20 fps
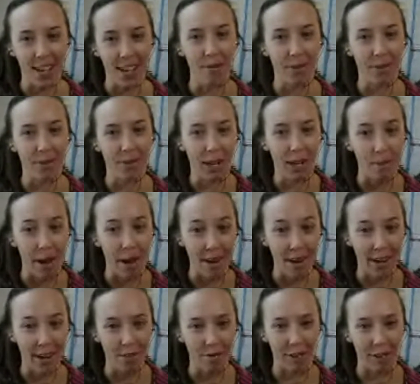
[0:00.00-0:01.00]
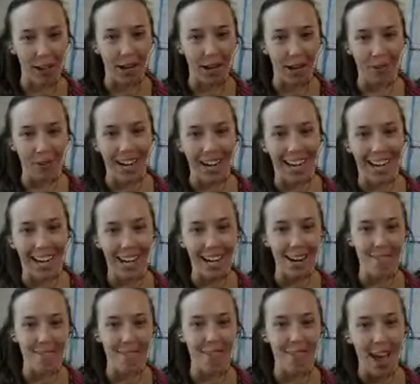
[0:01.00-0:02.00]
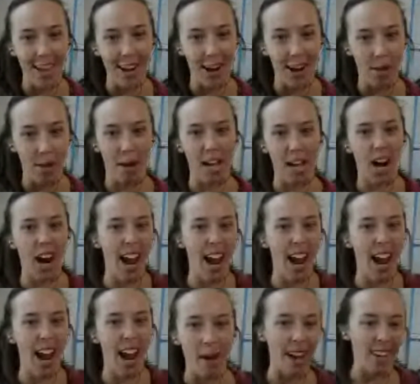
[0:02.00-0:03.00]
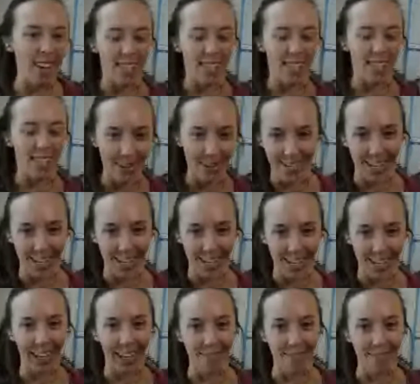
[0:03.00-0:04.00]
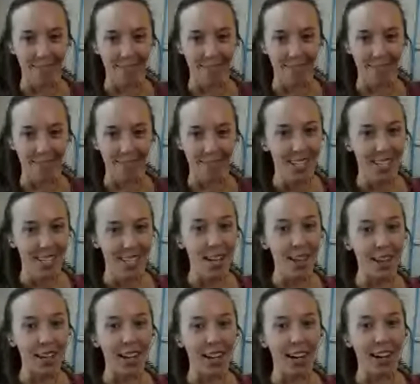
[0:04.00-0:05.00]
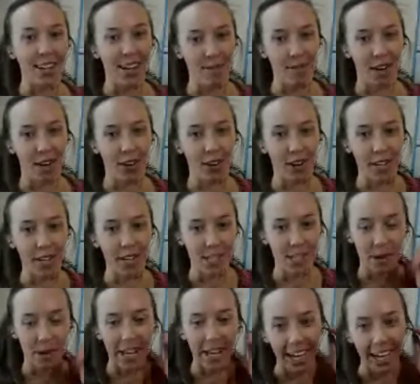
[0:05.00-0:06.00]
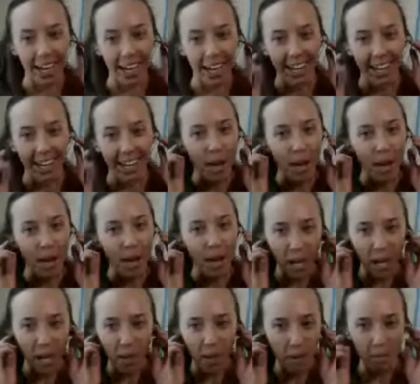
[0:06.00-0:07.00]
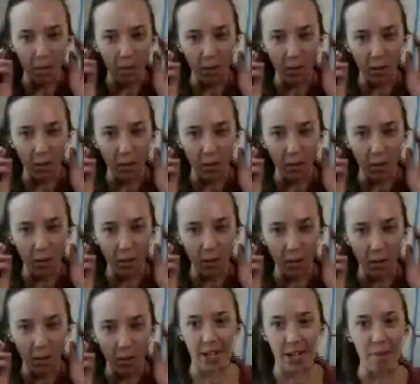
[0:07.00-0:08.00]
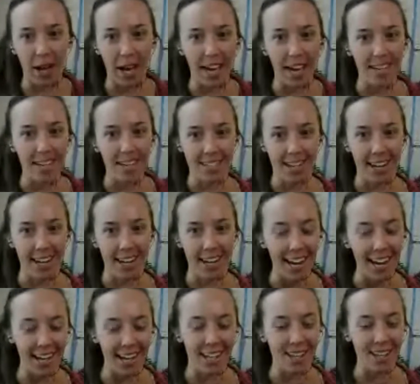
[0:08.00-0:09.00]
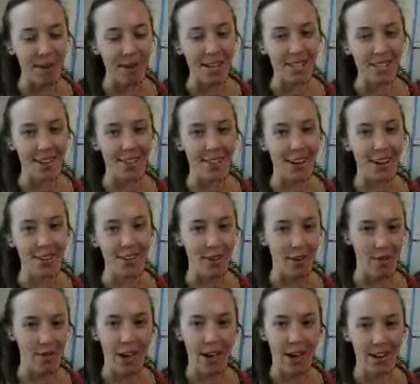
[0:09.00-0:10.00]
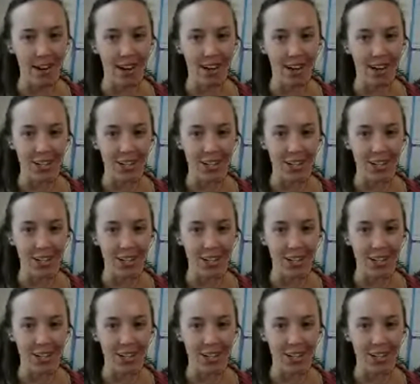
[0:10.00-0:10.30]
I'm really competitive. Like when I get in an event, I'm like, I have to pass that person. Like so I think I would get very annoyed just waiting. And I mean, I get people just are just doing it, but I can't get that mindset when I do an event.